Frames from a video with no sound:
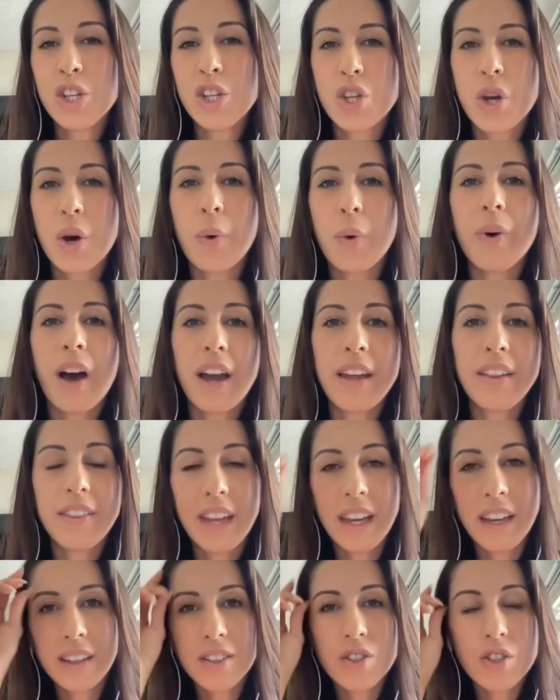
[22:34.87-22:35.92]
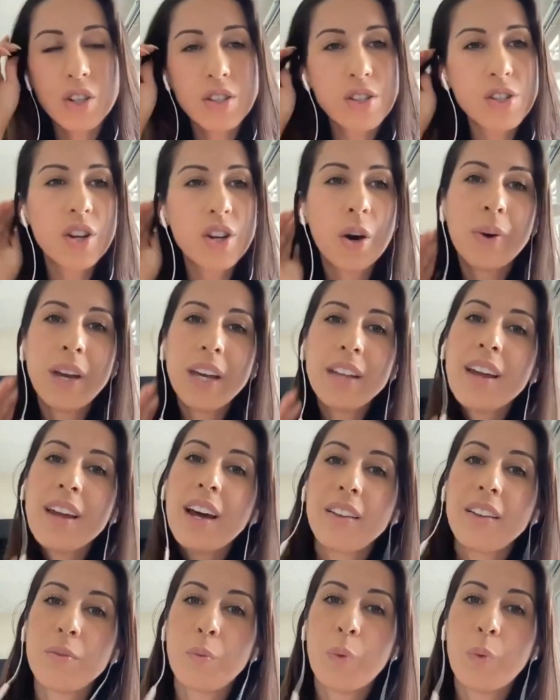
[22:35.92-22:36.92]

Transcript: So I think just knowing that